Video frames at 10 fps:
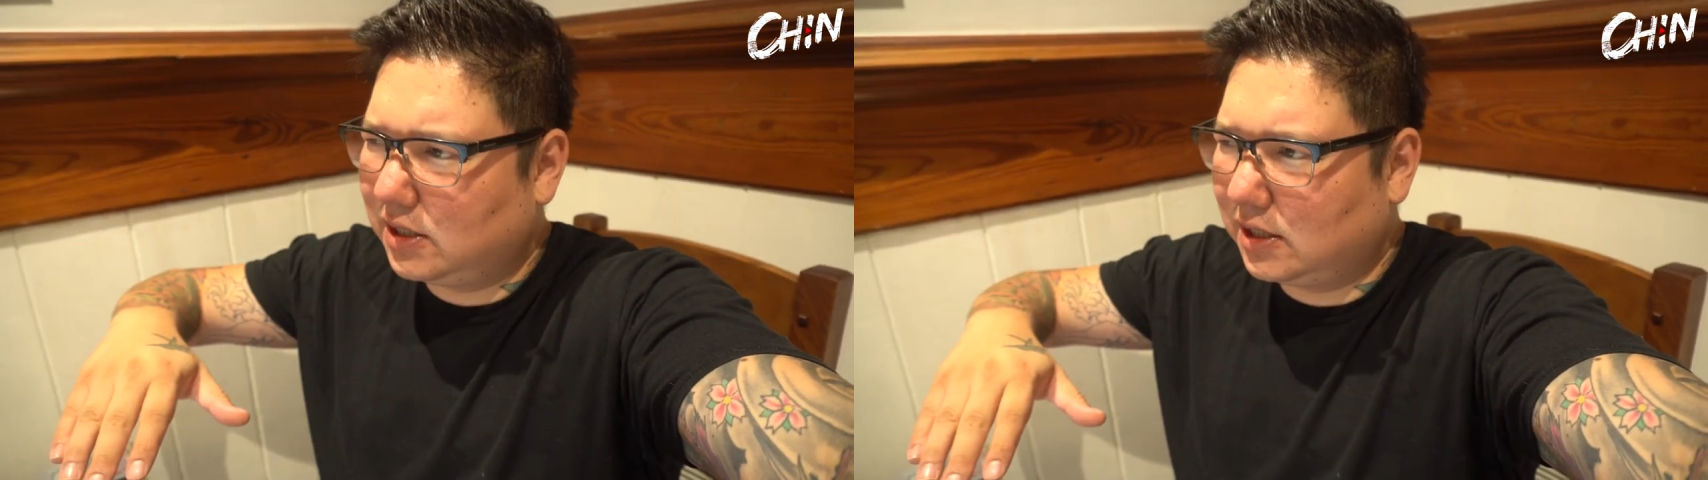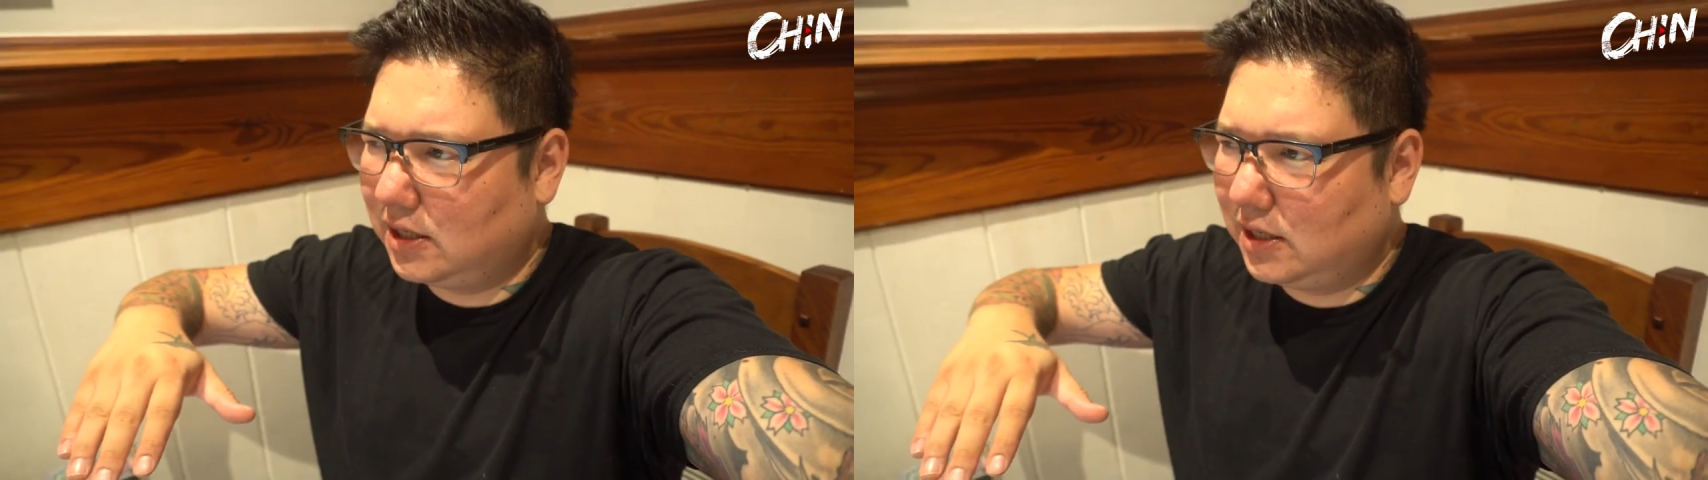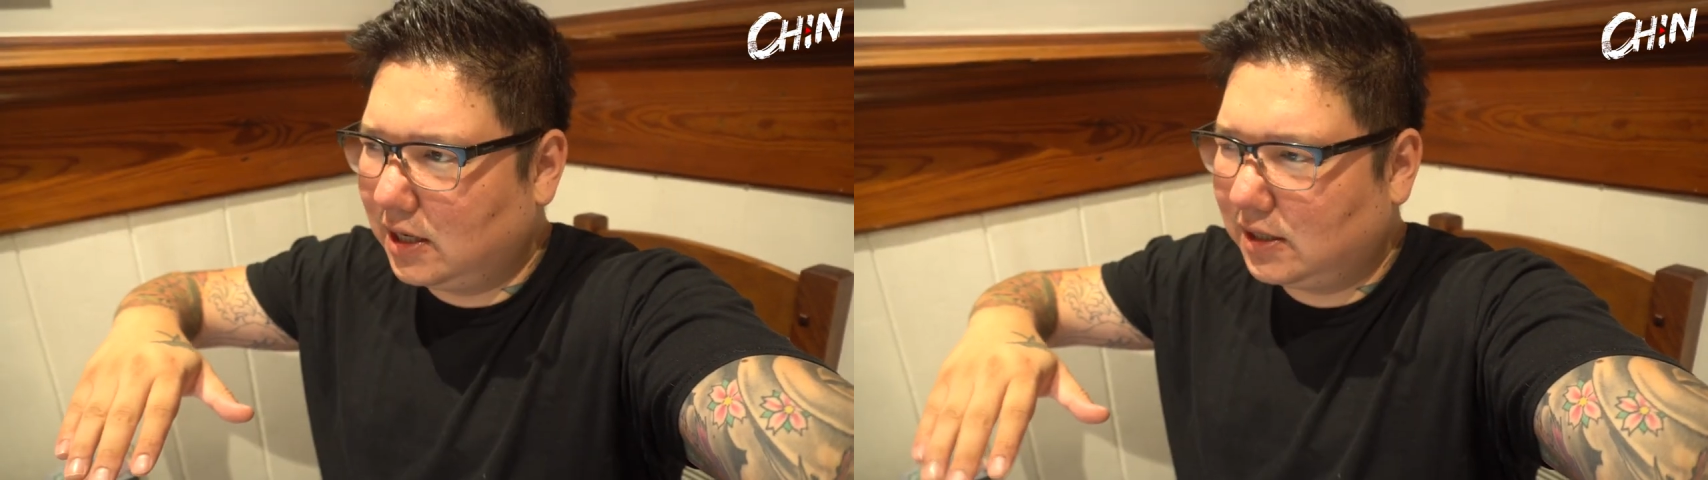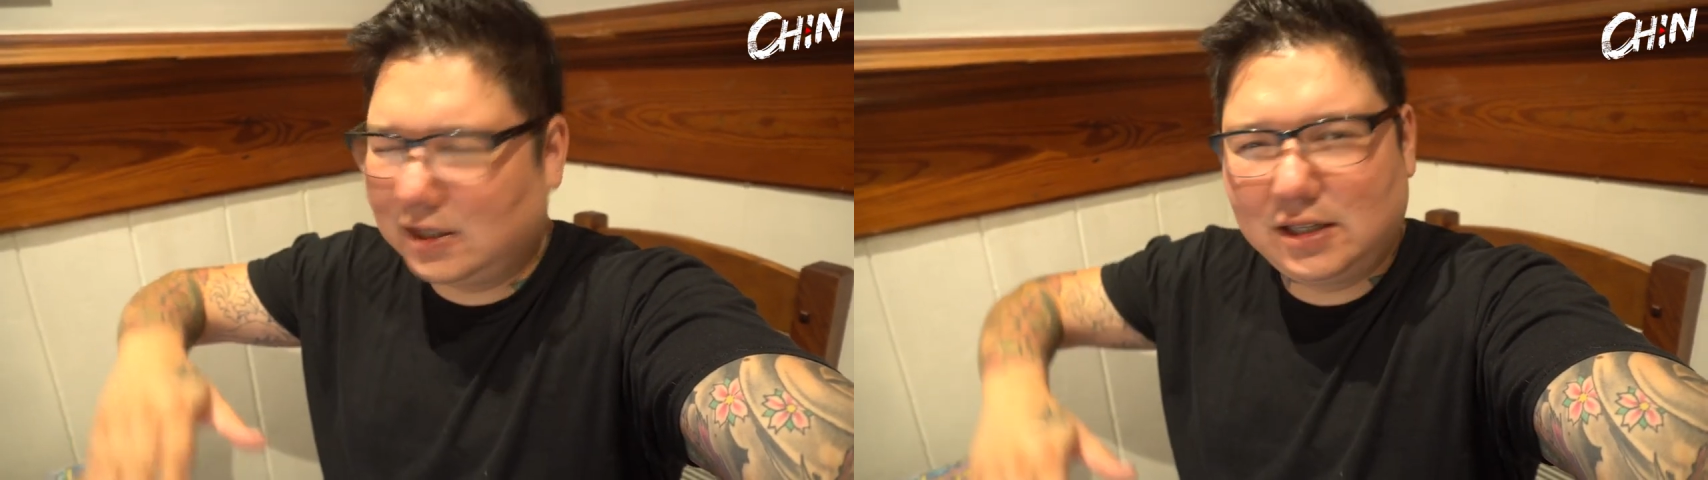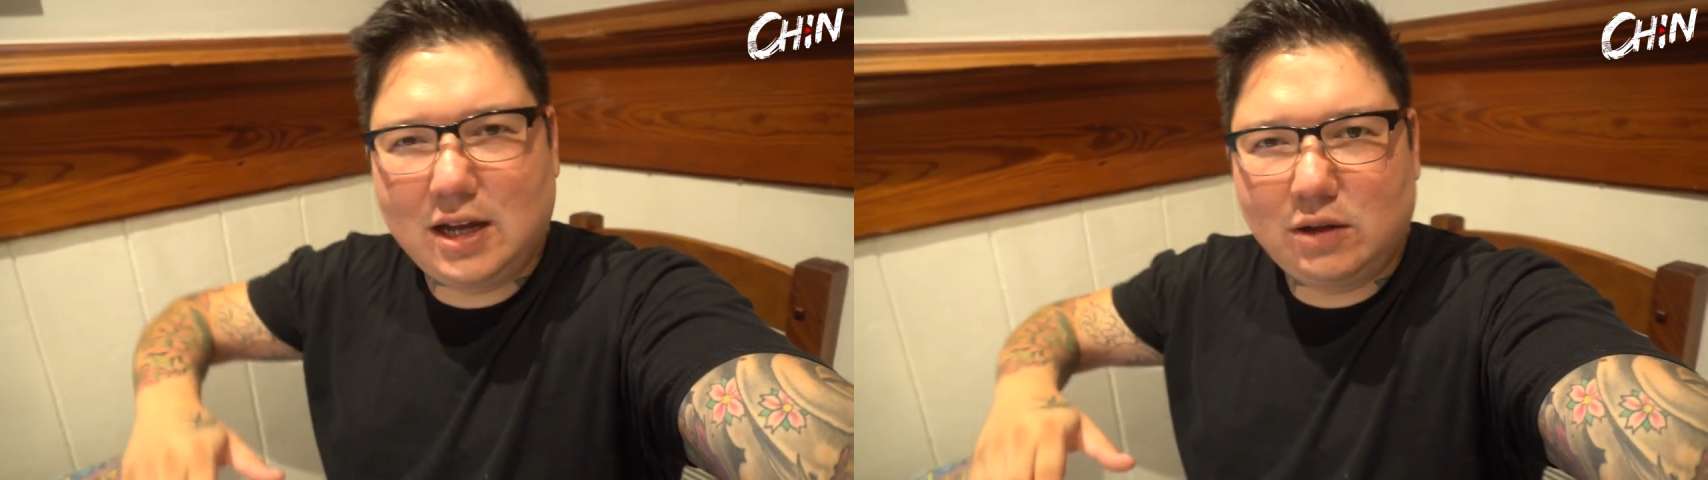is it
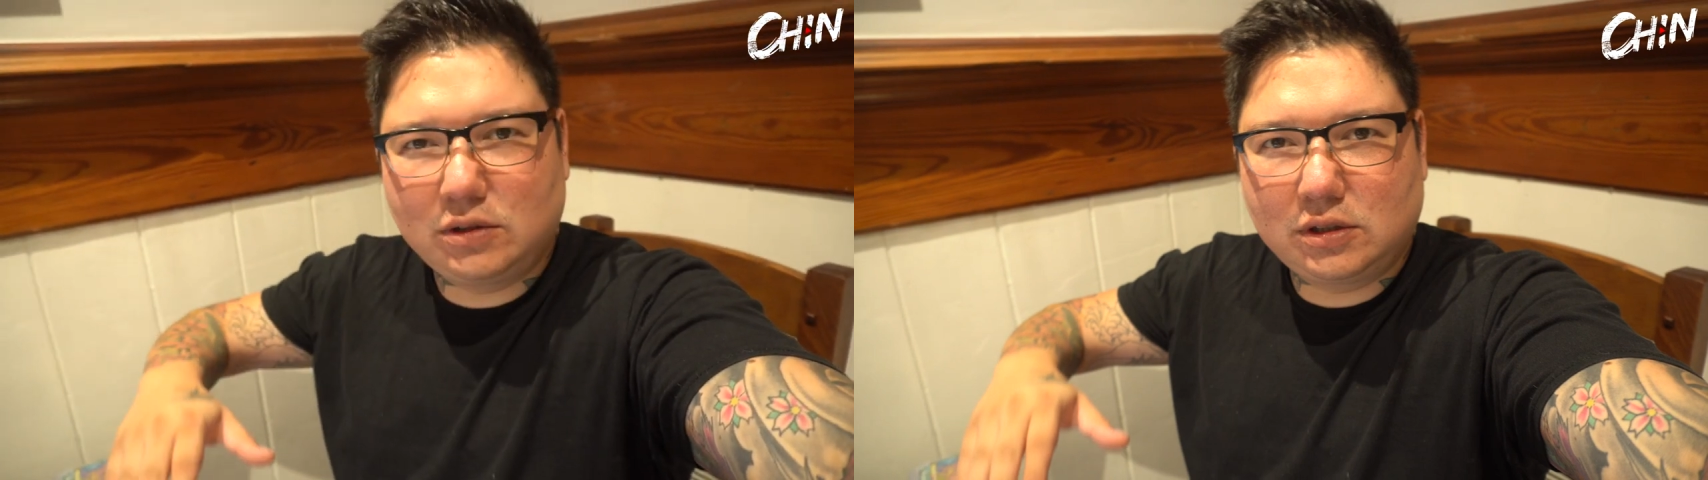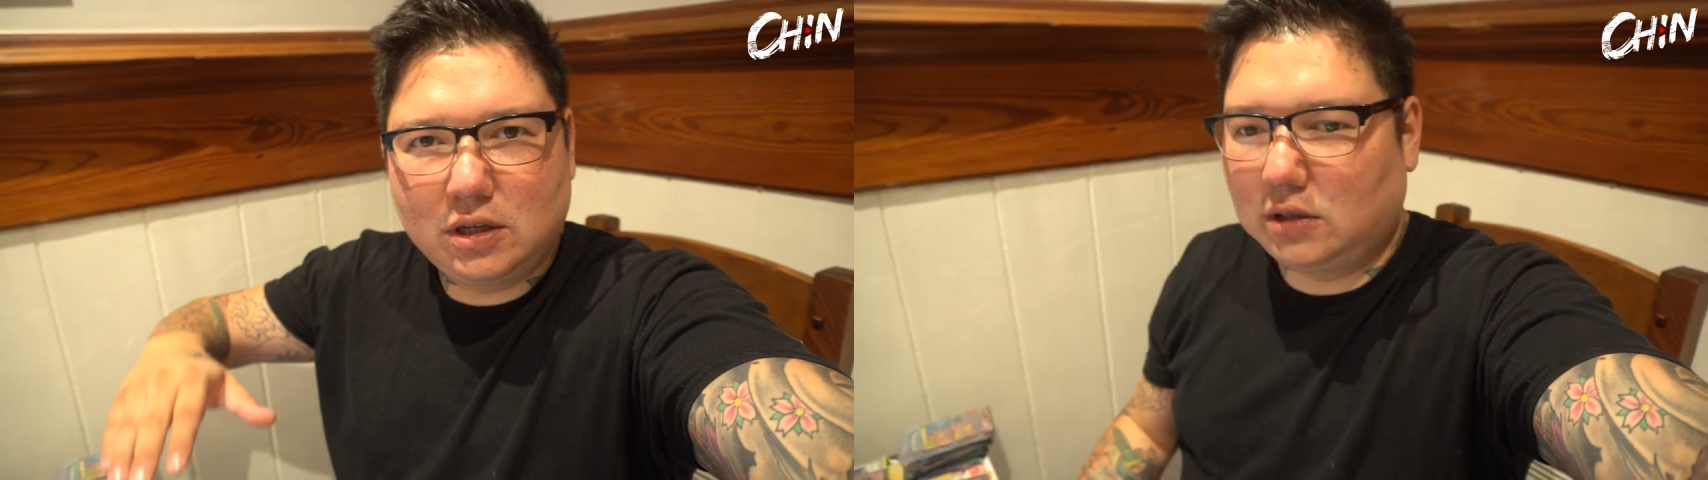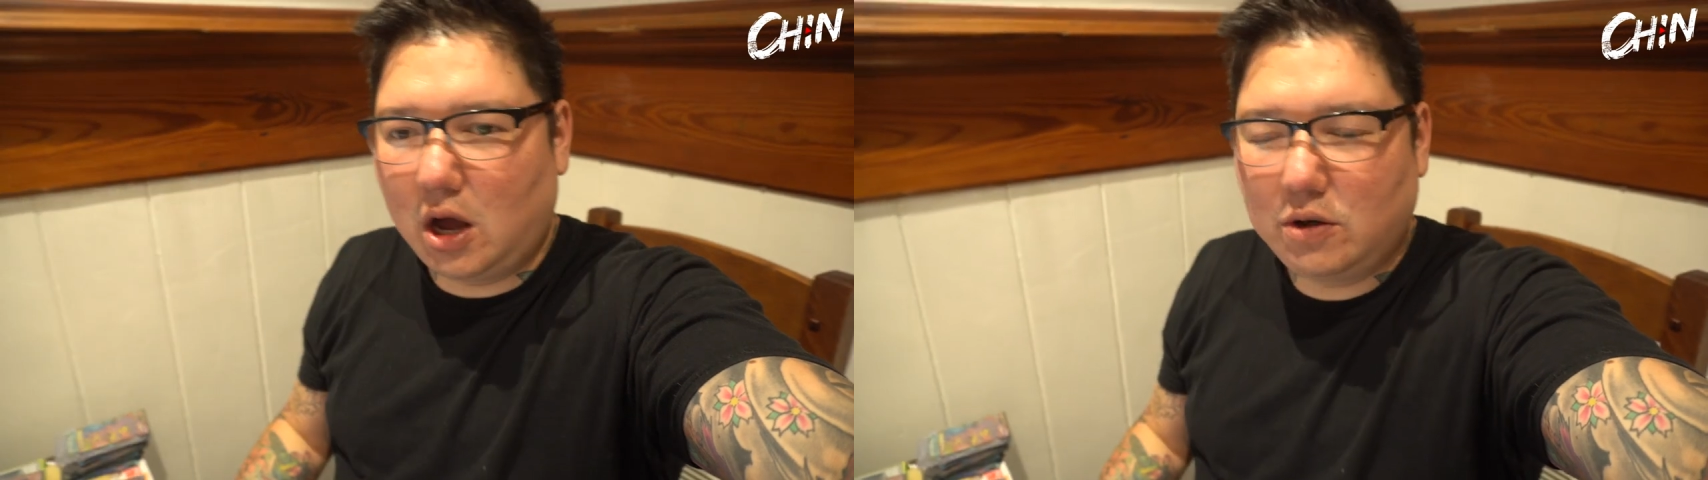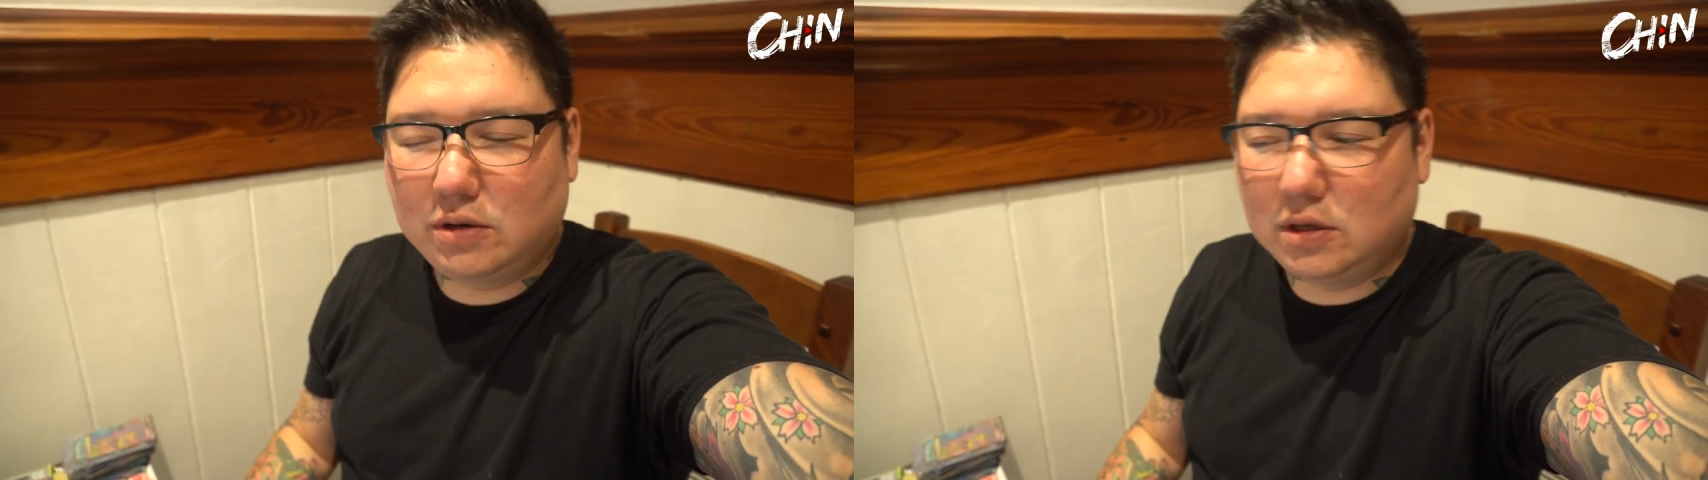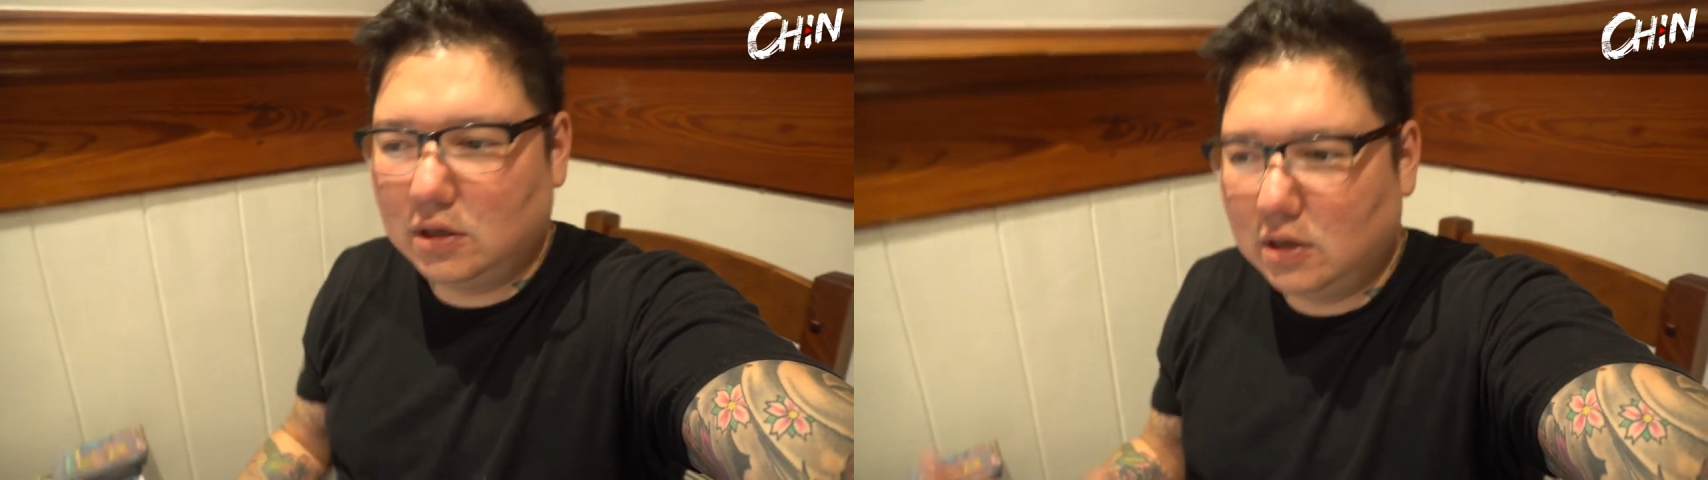16 ounce
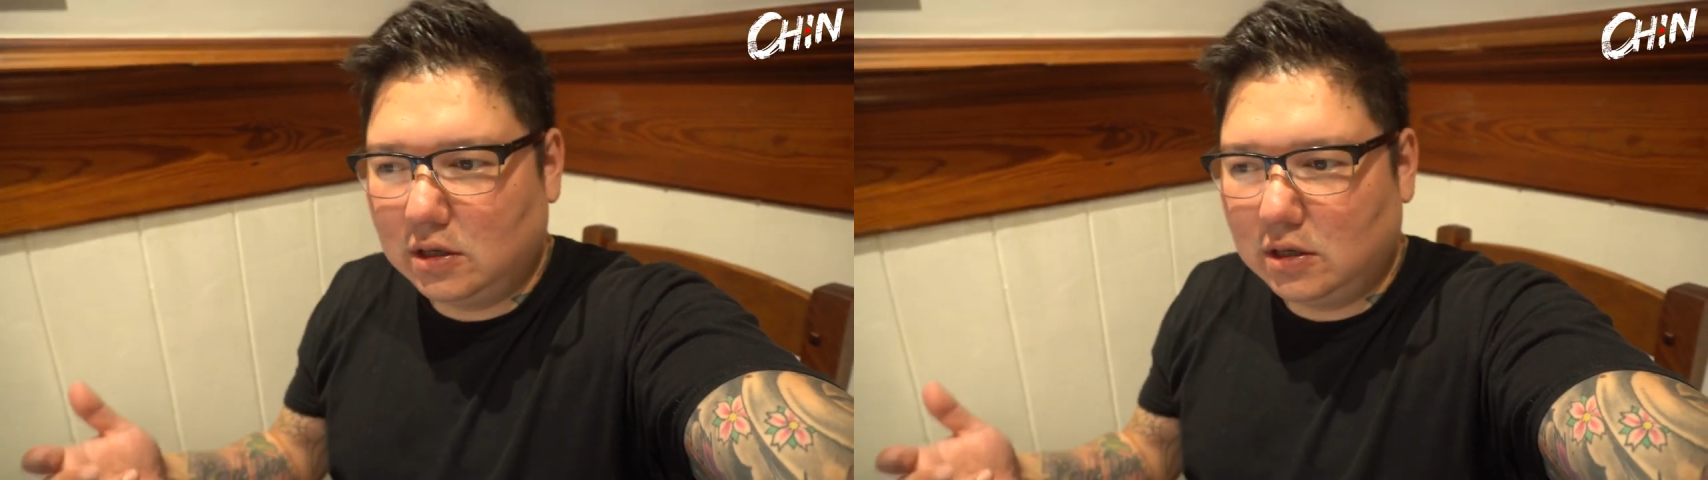Coke.